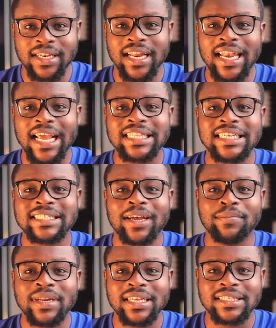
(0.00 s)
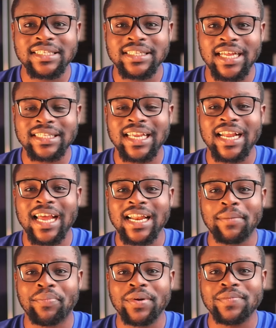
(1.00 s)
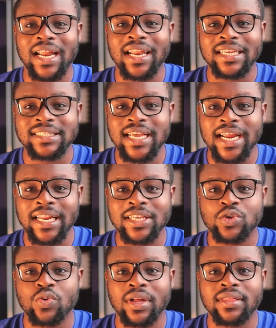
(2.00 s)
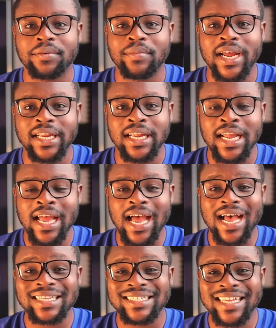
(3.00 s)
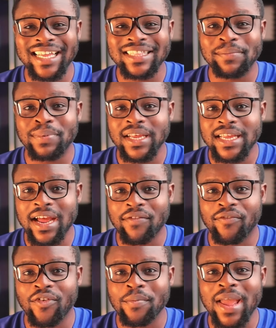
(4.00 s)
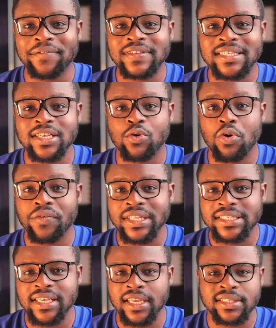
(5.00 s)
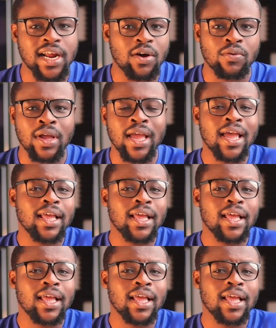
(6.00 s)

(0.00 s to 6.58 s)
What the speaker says: The latest update is that Ghana Premier League side Eswatini has signed the player from FC Corinthians. Now,